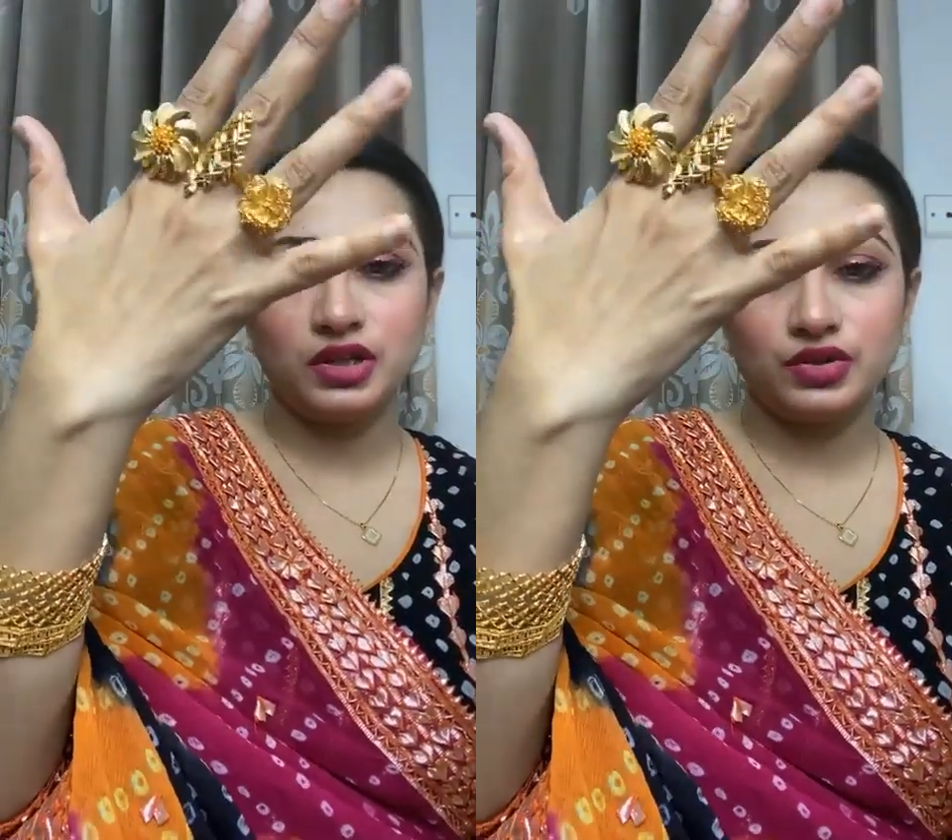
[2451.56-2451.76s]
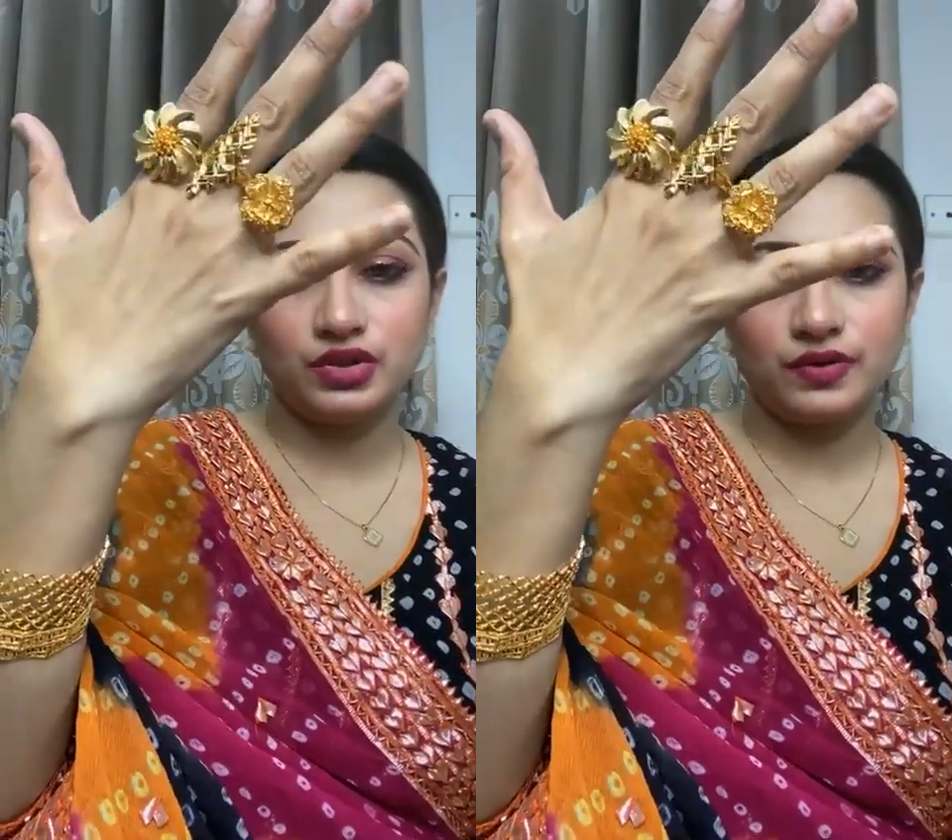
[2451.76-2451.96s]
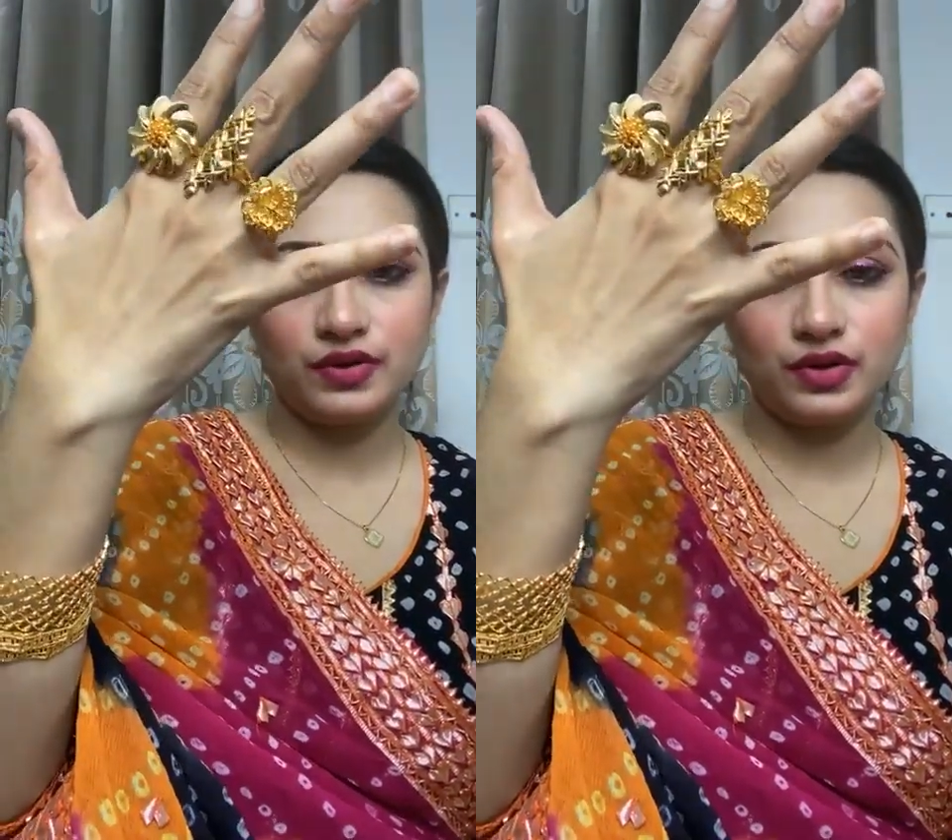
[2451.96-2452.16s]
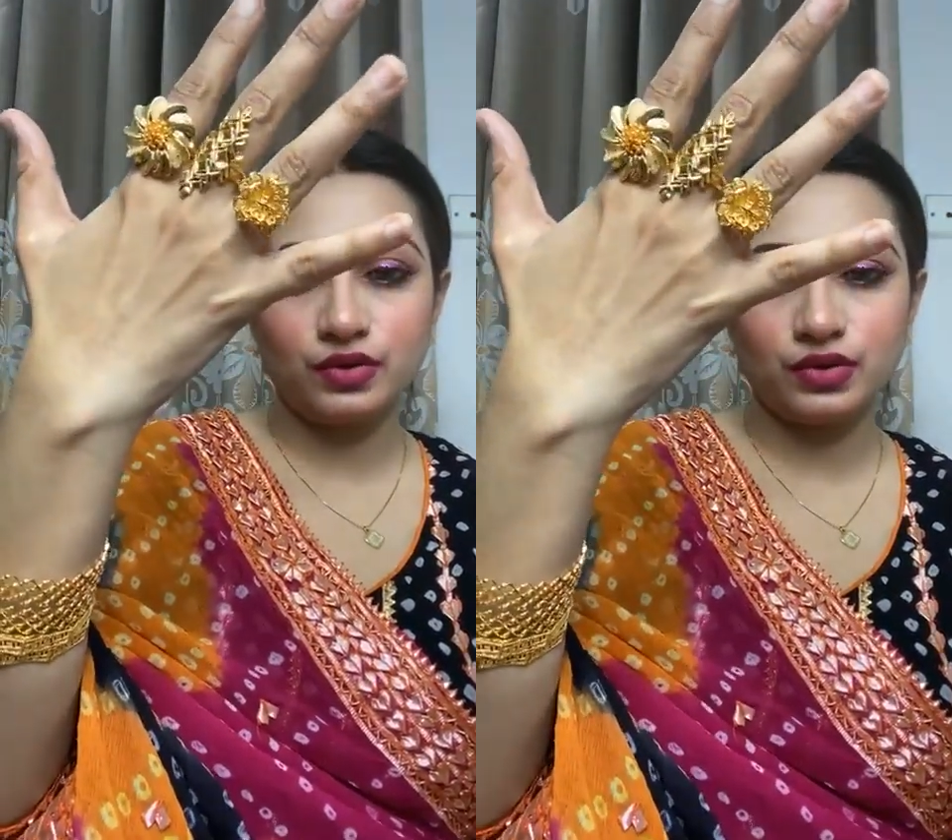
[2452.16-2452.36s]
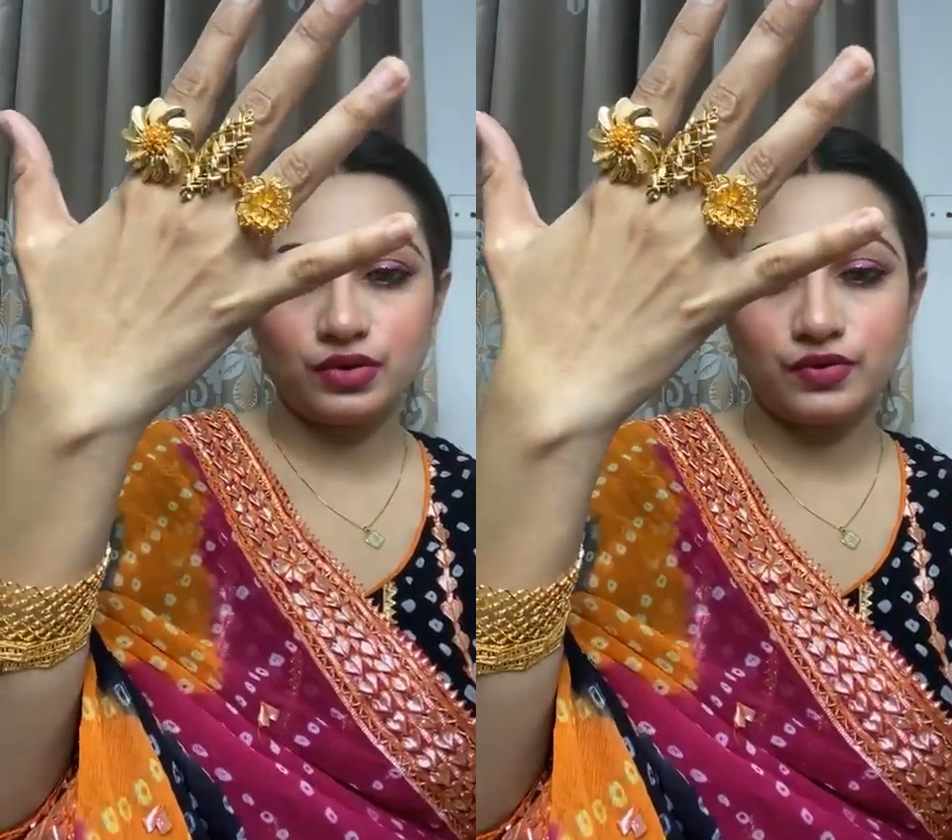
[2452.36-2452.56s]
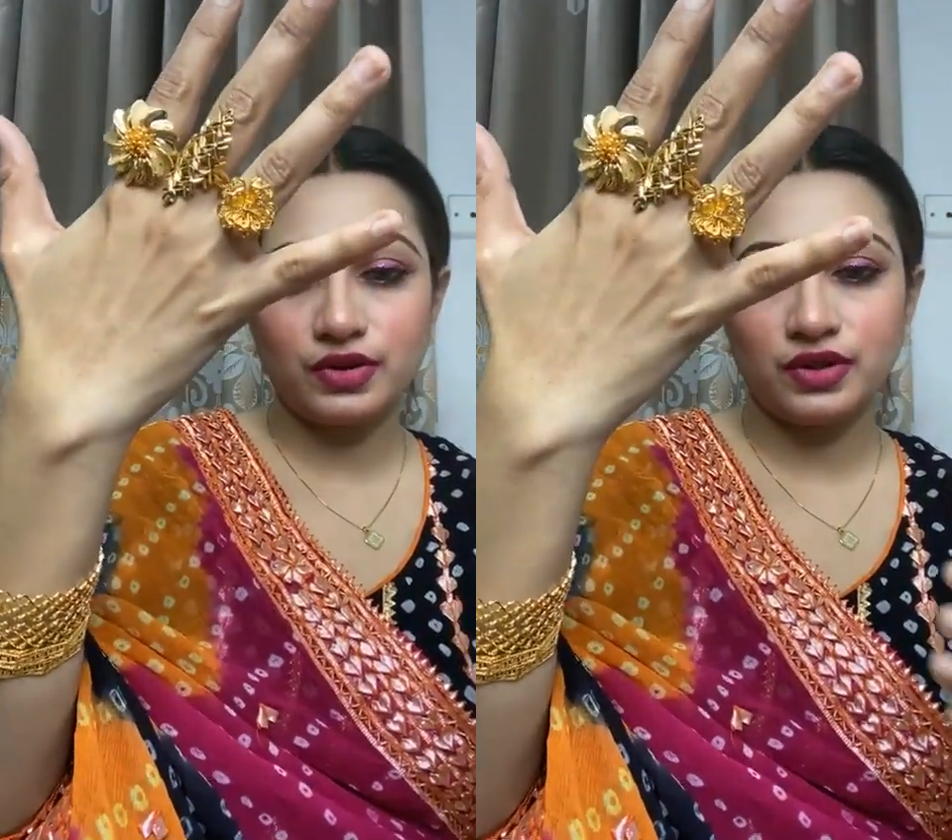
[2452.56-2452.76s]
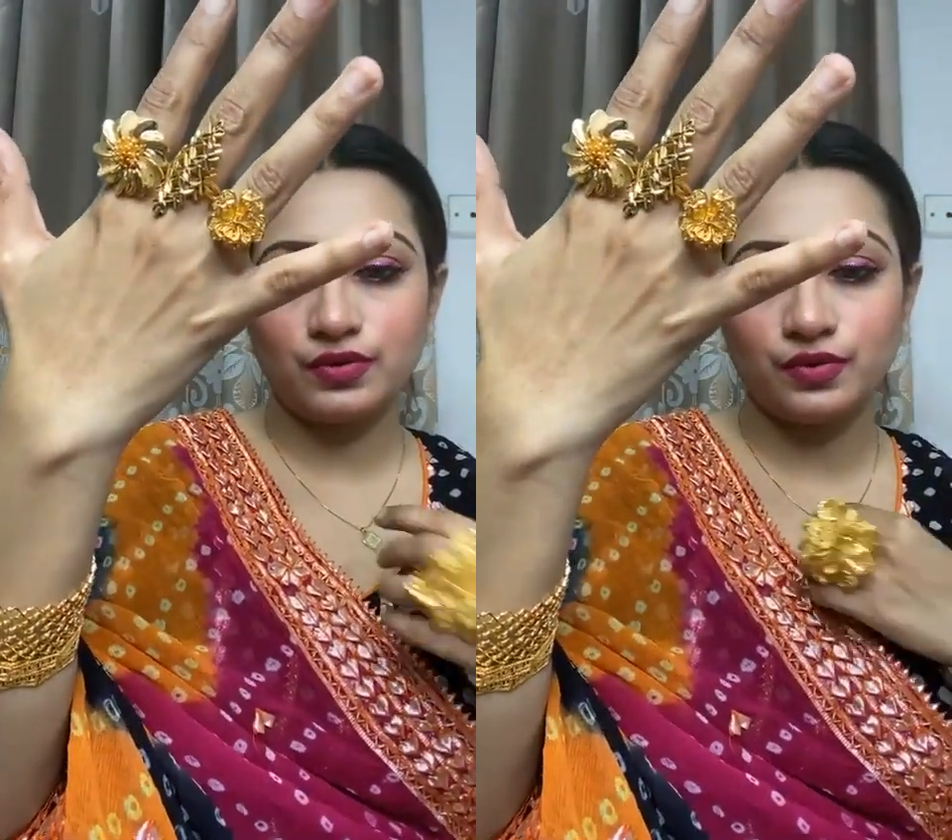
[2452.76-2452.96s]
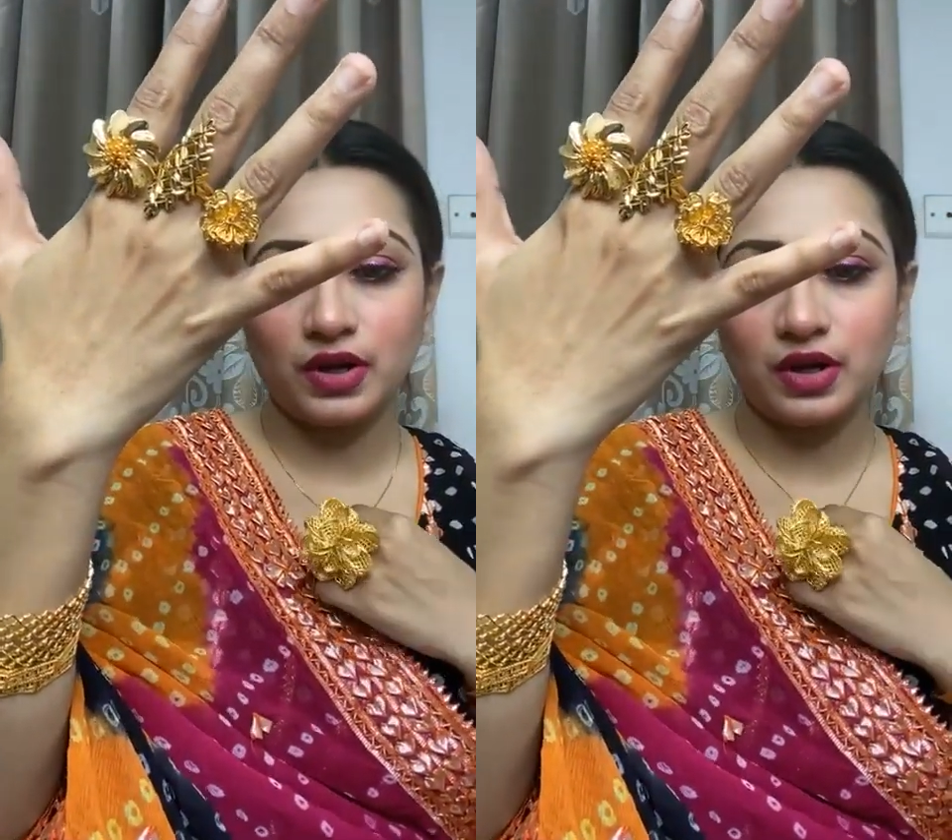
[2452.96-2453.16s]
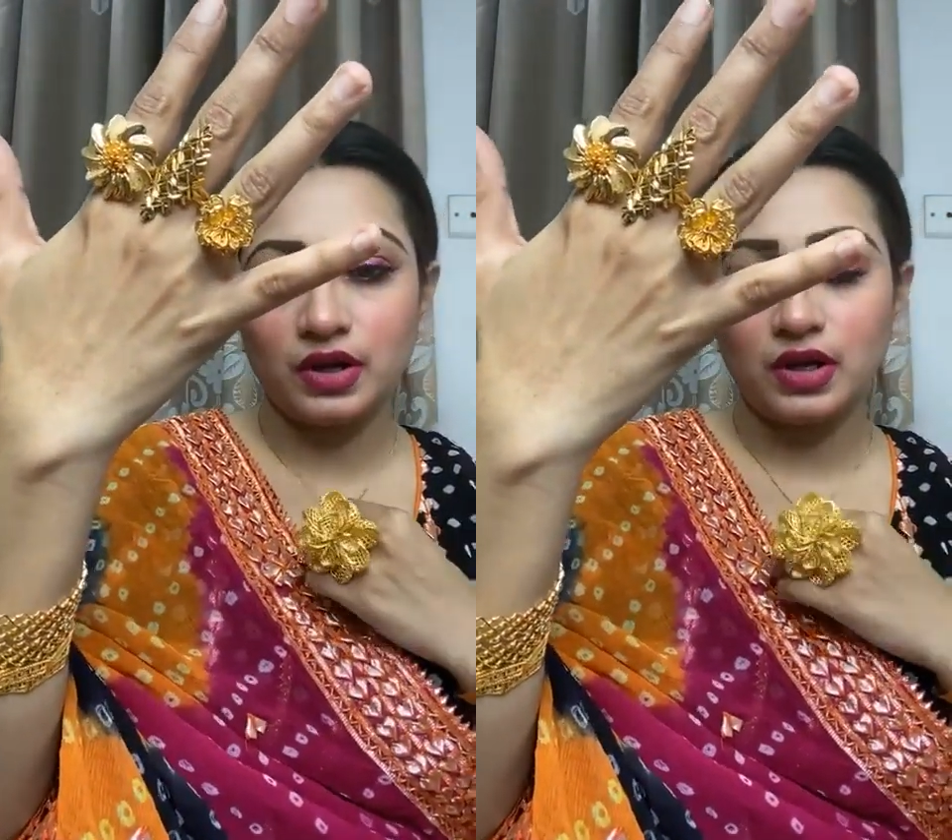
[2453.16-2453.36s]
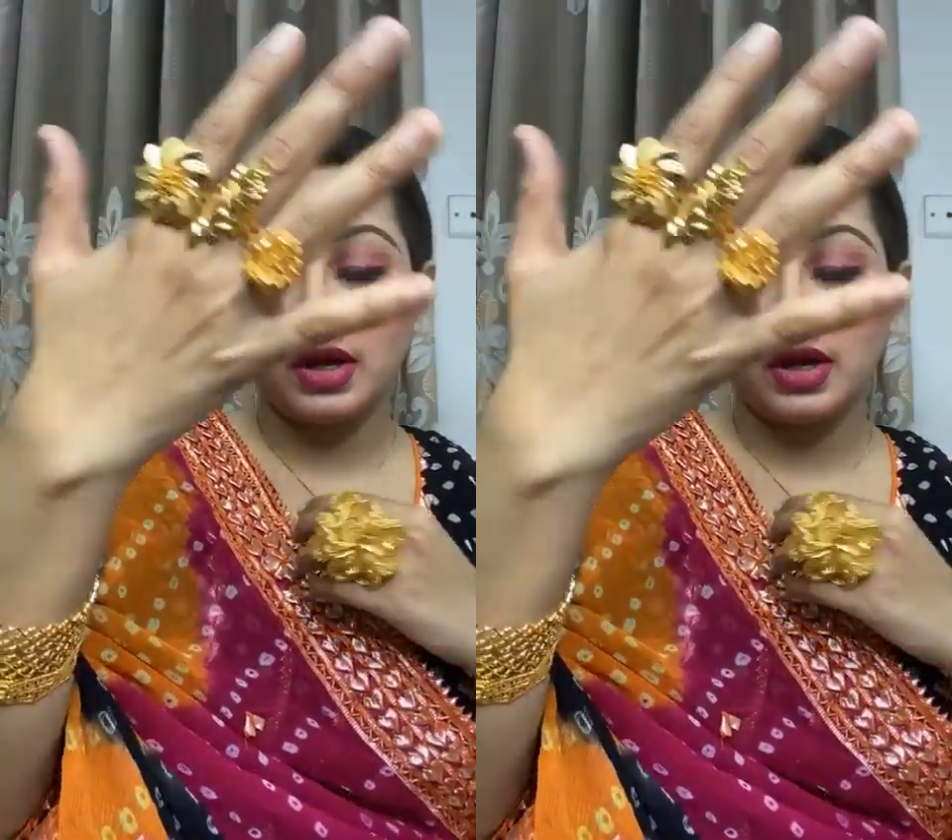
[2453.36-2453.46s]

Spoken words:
They should definitely go through for this one.